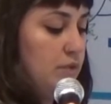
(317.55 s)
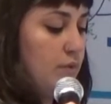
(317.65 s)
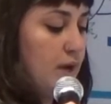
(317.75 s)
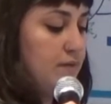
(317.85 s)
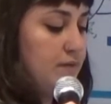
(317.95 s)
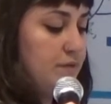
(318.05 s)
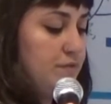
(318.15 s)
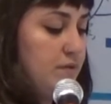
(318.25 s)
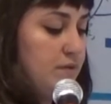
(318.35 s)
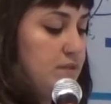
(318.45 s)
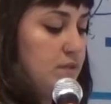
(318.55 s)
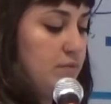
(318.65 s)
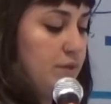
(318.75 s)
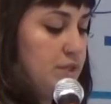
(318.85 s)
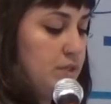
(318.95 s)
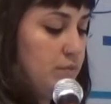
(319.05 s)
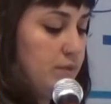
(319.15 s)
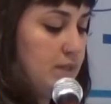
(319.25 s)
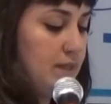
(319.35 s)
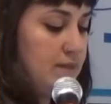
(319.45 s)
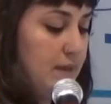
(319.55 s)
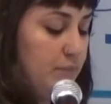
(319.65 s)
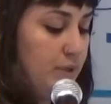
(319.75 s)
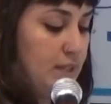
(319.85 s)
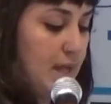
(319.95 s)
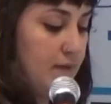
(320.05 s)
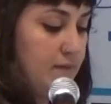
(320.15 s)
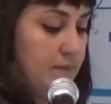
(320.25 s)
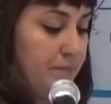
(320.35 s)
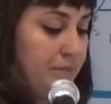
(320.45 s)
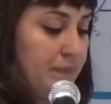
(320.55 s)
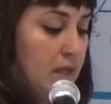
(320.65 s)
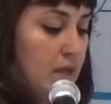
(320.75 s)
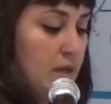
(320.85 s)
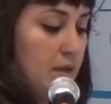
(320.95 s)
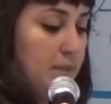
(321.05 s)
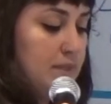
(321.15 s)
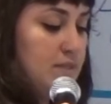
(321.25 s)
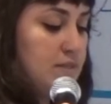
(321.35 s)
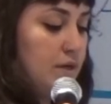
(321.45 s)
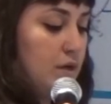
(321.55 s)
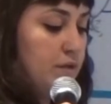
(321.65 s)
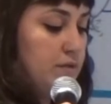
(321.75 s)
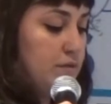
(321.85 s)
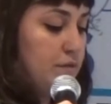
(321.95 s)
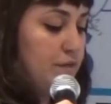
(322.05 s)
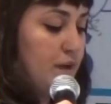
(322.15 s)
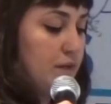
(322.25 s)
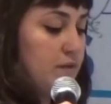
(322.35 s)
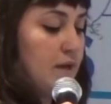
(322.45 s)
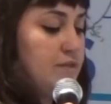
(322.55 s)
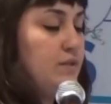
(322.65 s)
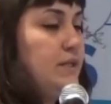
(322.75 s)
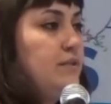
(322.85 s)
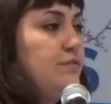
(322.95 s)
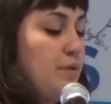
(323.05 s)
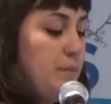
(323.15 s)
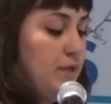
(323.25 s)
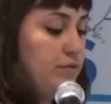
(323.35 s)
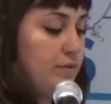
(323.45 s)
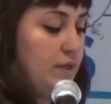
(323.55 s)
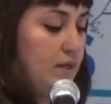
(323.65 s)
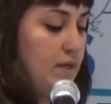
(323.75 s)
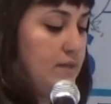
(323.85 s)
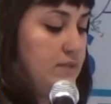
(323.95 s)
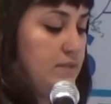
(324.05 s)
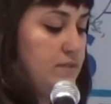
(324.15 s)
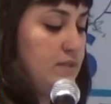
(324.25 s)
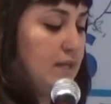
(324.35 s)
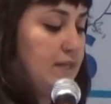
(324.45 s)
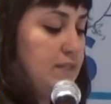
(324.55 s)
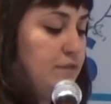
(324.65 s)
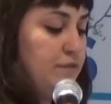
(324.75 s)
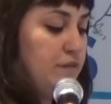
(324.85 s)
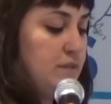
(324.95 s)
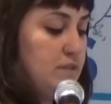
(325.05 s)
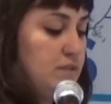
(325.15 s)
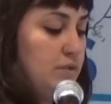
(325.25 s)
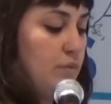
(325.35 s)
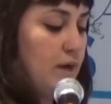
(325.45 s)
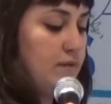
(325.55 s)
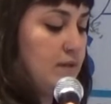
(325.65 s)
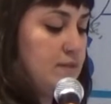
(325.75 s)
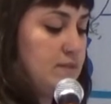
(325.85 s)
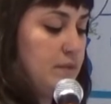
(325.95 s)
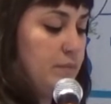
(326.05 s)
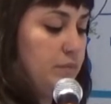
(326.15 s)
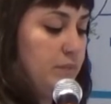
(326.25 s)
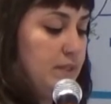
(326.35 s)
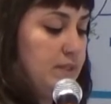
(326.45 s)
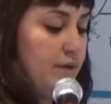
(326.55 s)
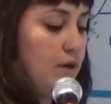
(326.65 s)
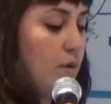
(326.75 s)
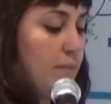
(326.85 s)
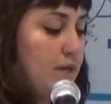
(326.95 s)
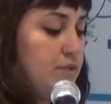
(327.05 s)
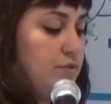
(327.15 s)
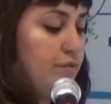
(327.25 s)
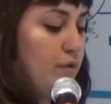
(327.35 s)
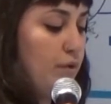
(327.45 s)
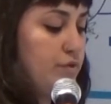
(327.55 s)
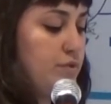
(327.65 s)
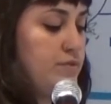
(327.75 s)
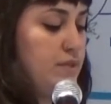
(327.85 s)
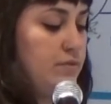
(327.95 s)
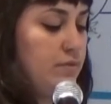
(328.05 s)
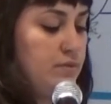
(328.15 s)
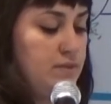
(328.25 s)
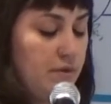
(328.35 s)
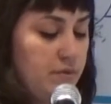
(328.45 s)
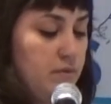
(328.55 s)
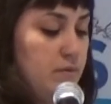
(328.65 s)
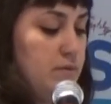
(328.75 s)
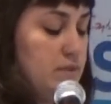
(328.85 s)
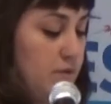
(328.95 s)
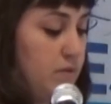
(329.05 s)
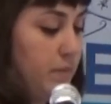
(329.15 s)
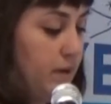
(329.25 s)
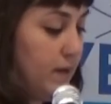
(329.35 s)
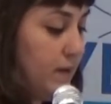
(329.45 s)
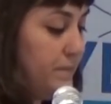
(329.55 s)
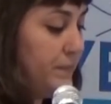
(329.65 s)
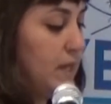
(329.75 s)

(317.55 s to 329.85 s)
US interference in the region with that same pretext. But these are not facts isolated from history. Since the 1950s, the US has assembled military commands to focus on Central and South America,